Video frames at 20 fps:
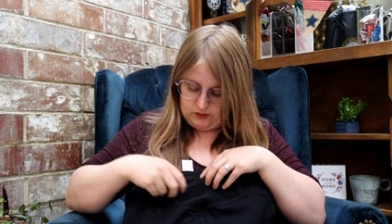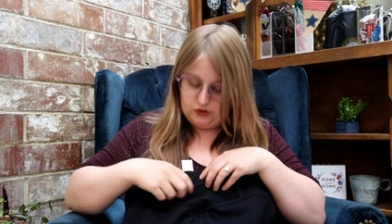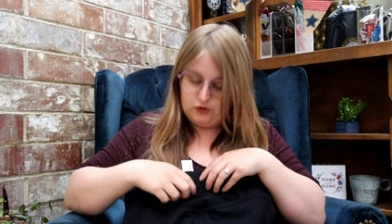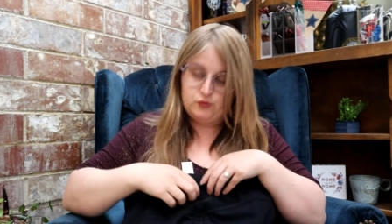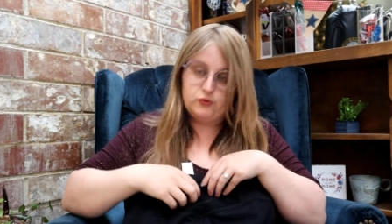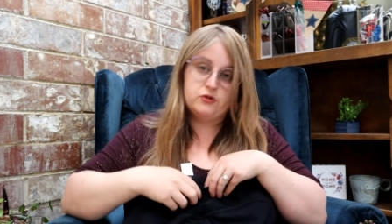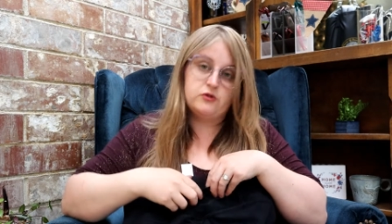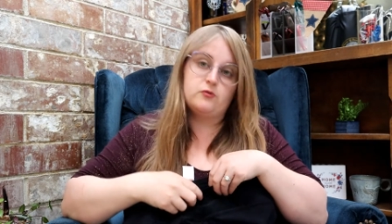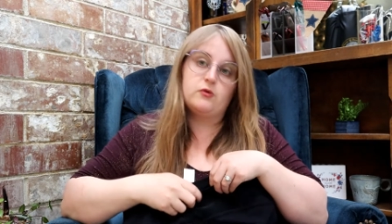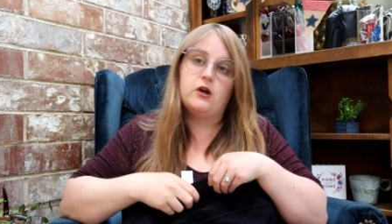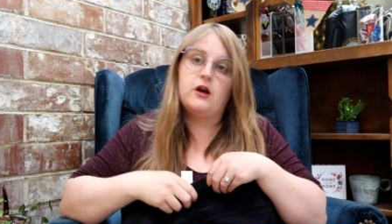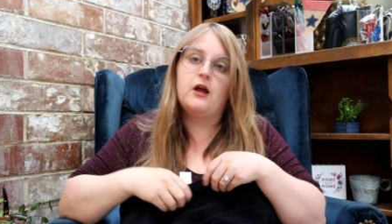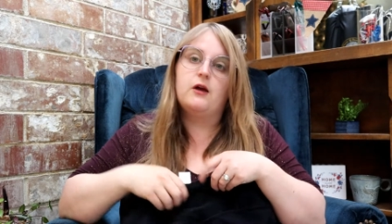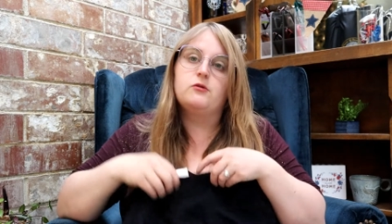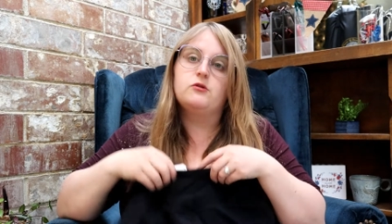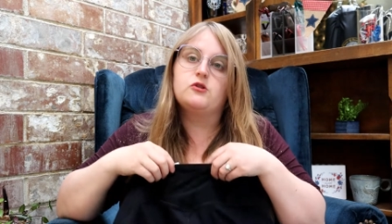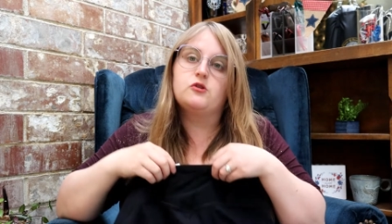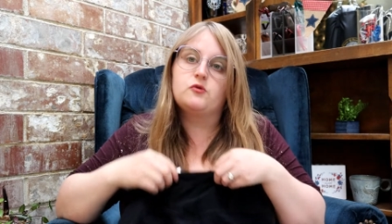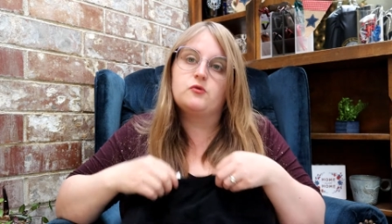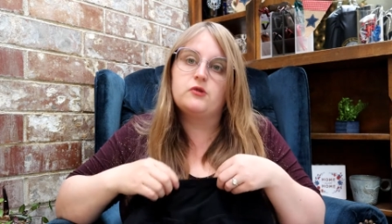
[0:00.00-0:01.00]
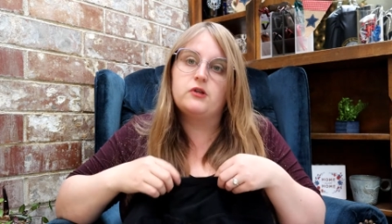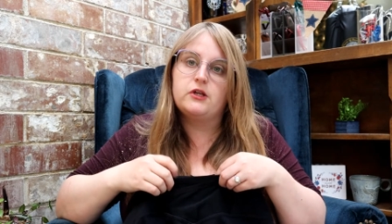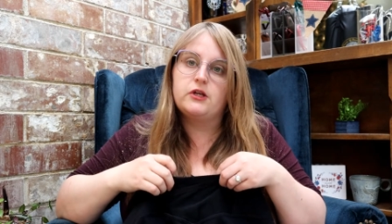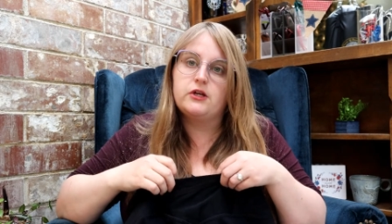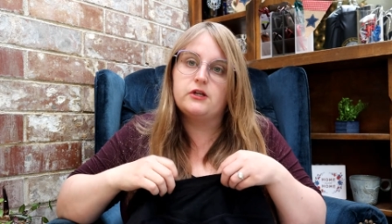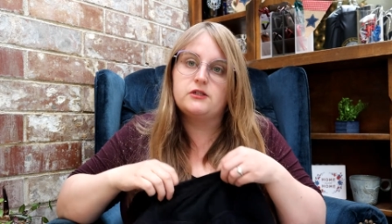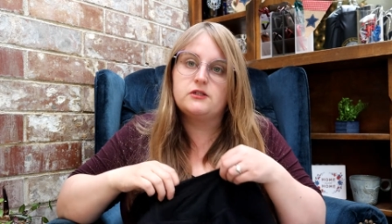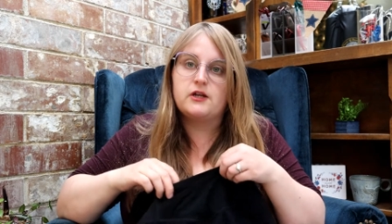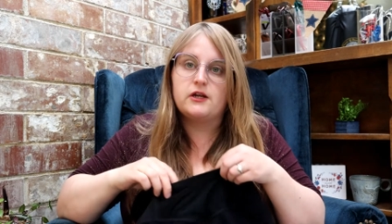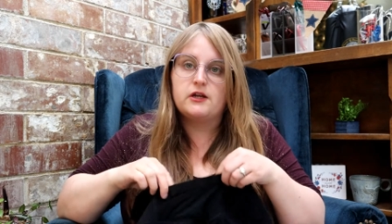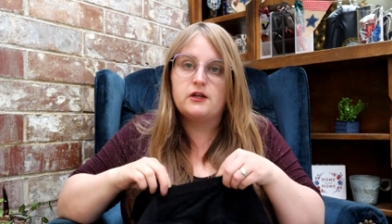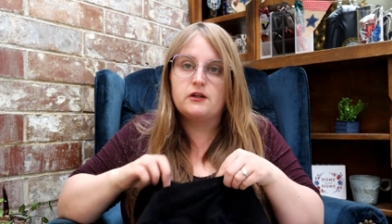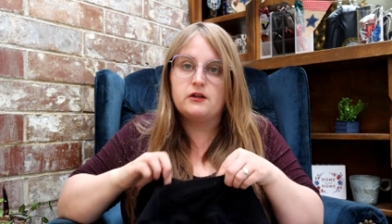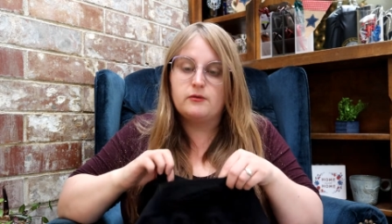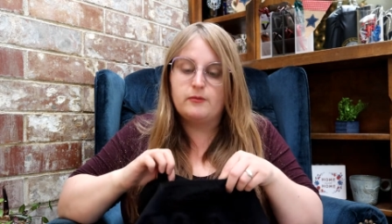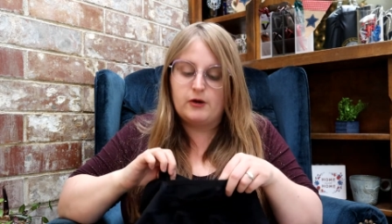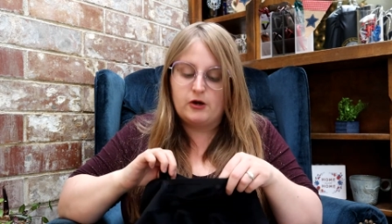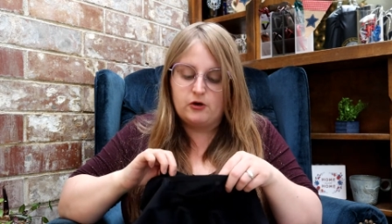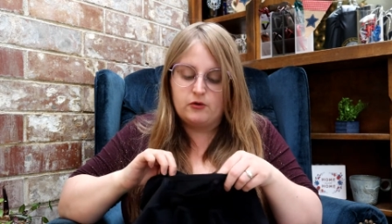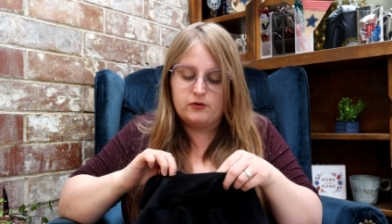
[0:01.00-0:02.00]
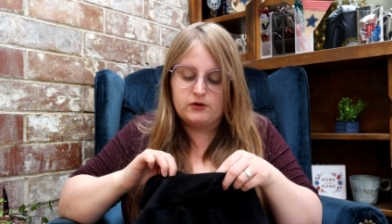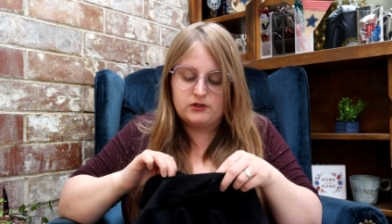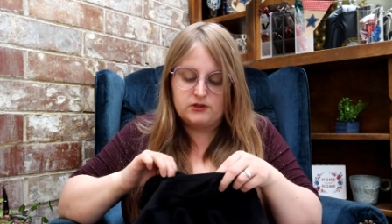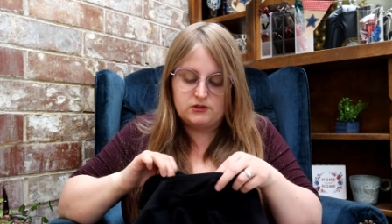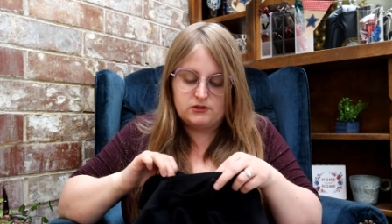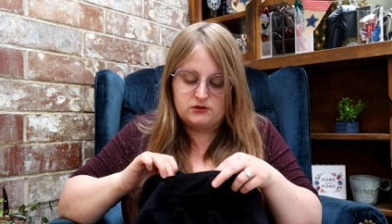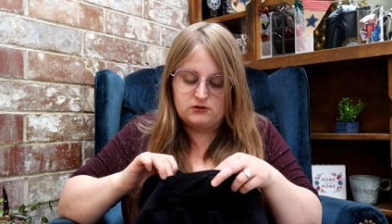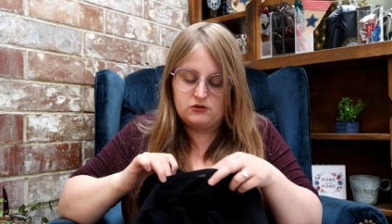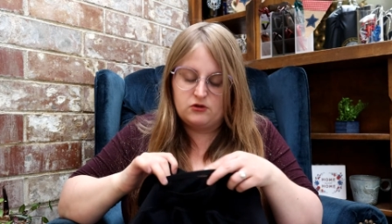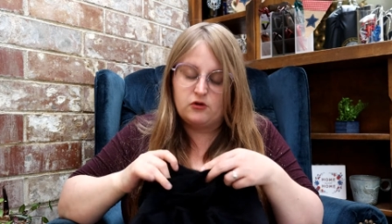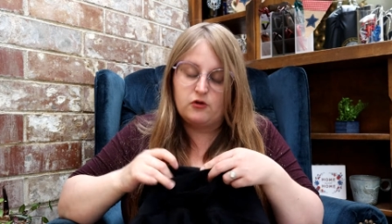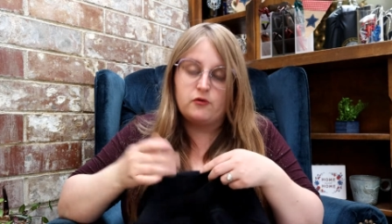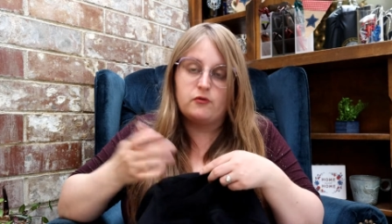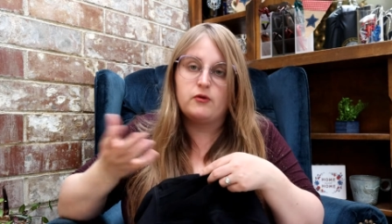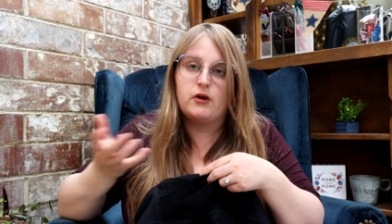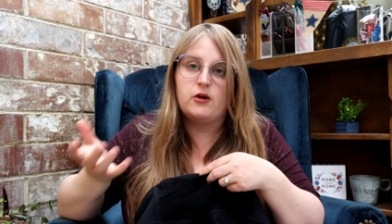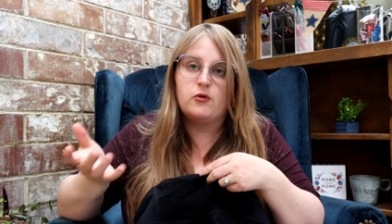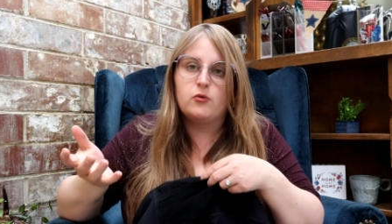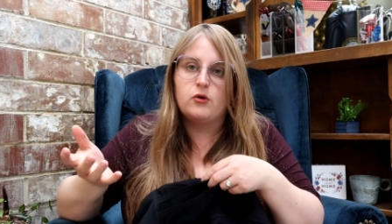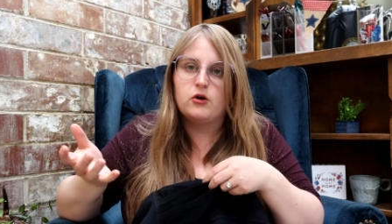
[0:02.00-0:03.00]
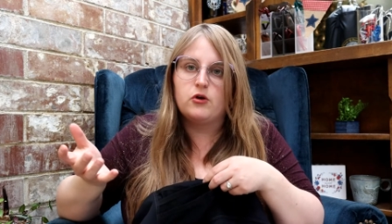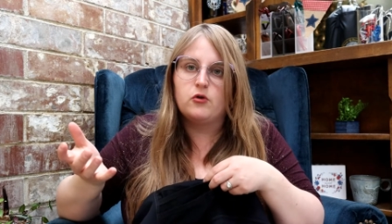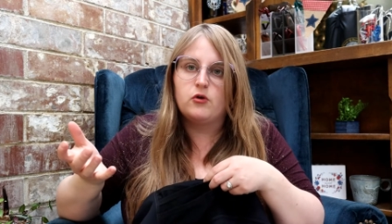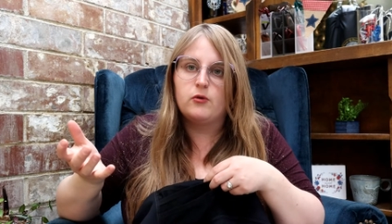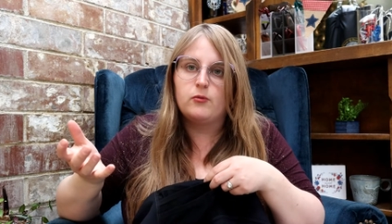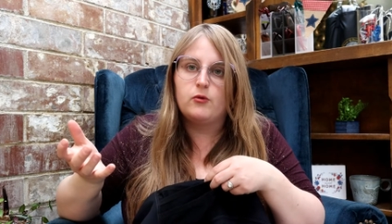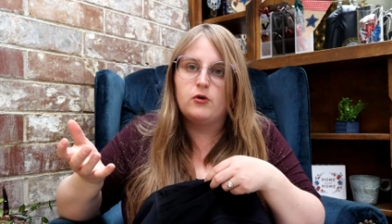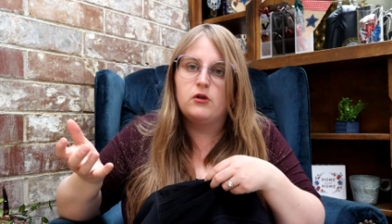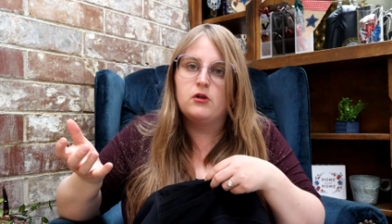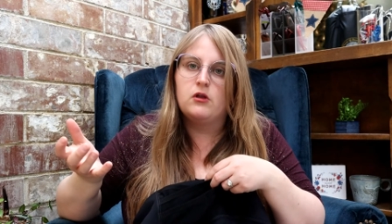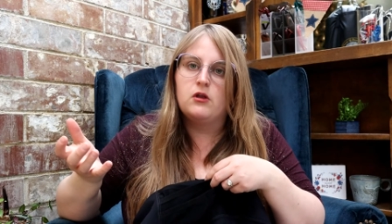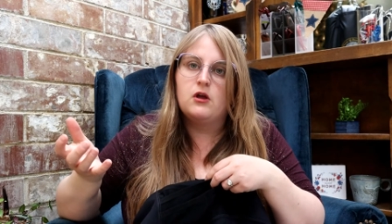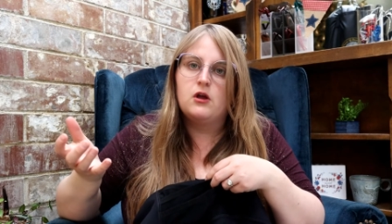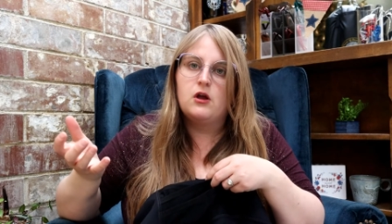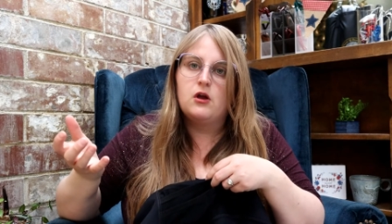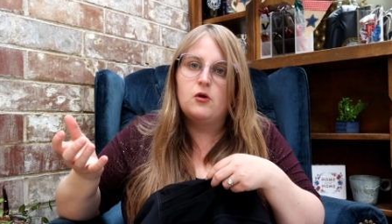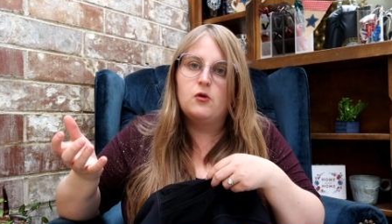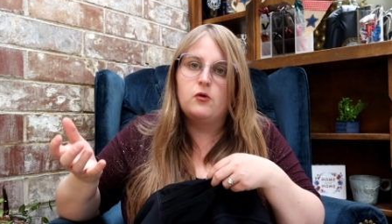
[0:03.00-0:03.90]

which was what I was really excited about because, you know, I wear normal